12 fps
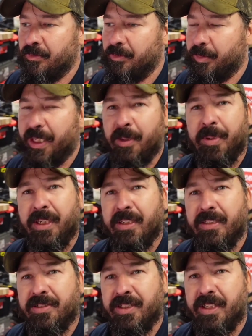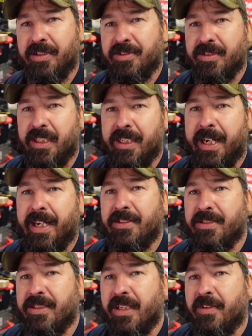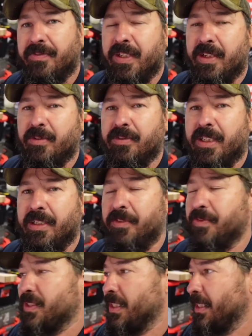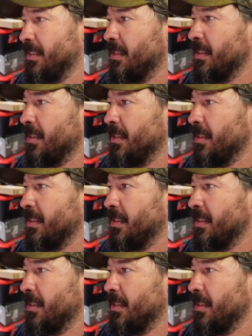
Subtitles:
pick up any of the stickers and decals and stuff that you've seen,